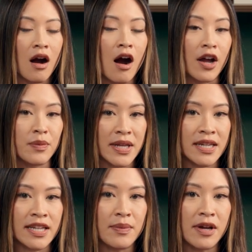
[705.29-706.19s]

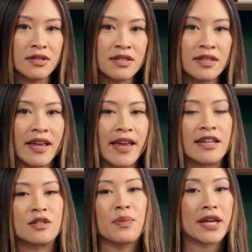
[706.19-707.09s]
automated emails
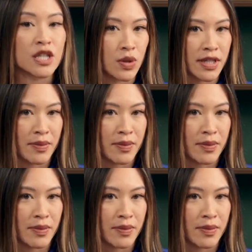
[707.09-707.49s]
and manual